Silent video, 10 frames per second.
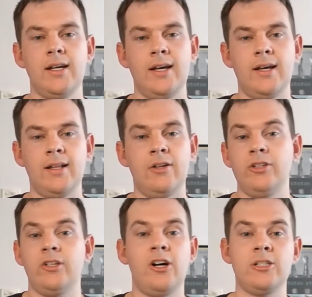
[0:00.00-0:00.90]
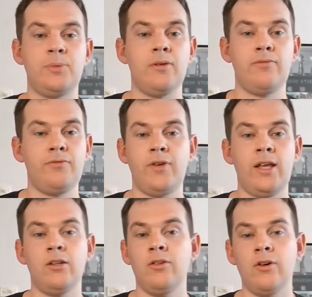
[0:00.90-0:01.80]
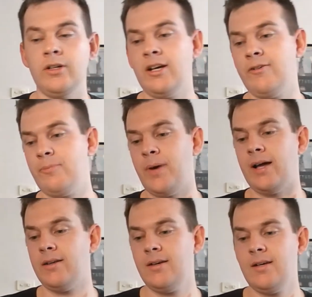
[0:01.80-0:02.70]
A lot of you guys have been a fan a lot longer, but